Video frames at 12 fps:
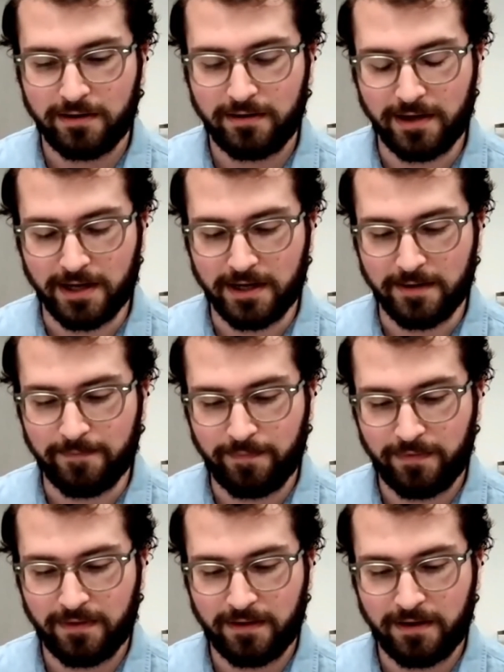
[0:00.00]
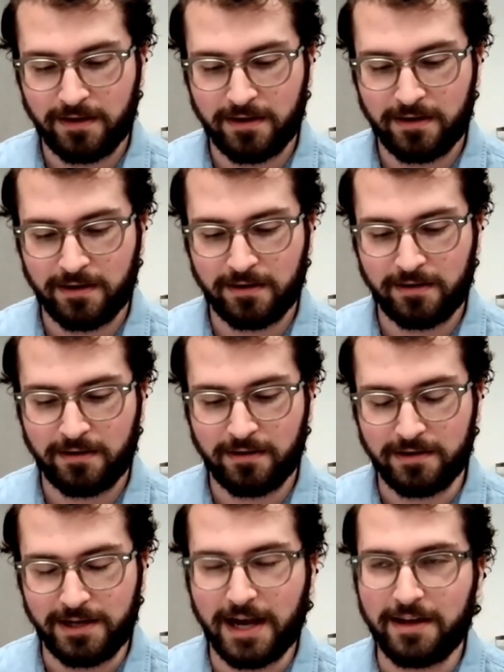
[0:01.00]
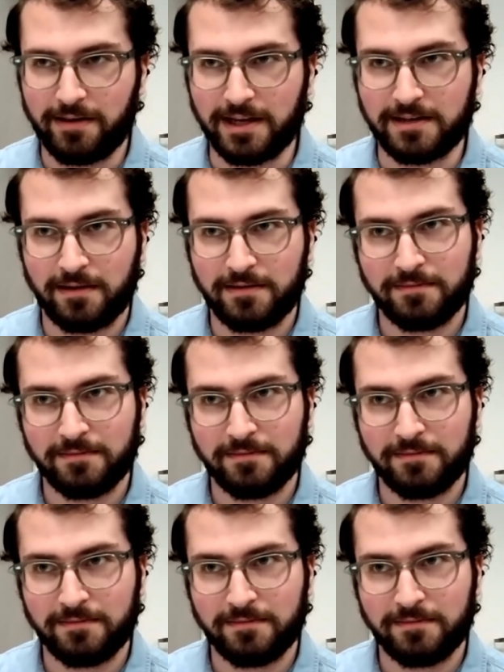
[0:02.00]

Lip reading: the dye to like